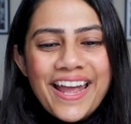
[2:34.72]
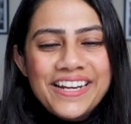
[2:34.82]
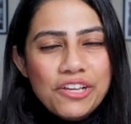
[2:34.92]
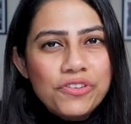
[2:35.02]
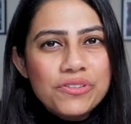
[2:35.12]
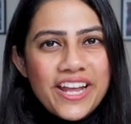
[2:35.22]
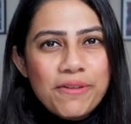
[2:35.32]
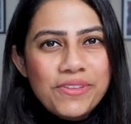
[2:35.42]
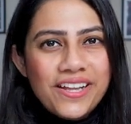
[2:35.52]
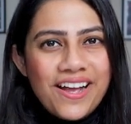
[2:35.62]
And if you
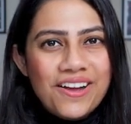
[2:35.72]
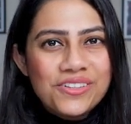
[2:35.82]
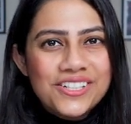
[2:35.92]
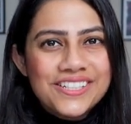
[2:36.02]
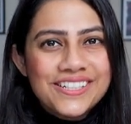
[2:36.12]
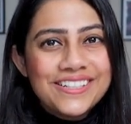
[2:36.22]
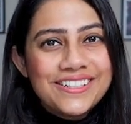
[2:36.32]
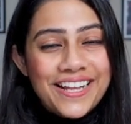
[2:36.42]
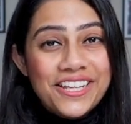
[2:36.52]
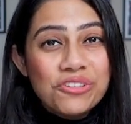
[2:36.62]
type that out,
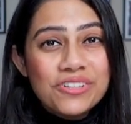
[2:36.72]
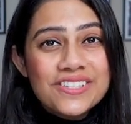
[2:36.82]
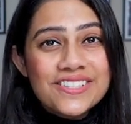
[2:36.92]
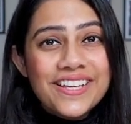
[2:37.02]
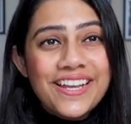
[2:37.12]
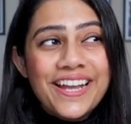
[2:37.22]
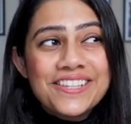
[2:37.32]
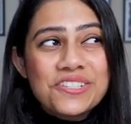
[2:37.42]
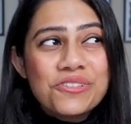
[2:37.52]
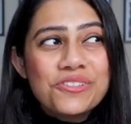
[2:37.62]
like you can see,
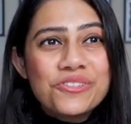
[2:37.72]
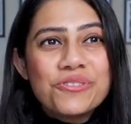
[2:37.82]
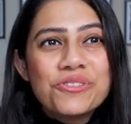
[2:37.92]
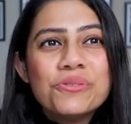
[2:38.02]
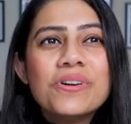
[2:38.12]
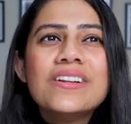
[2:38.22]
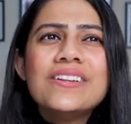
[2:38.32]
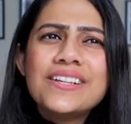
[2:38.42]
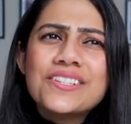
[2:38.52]
it's going to throw you an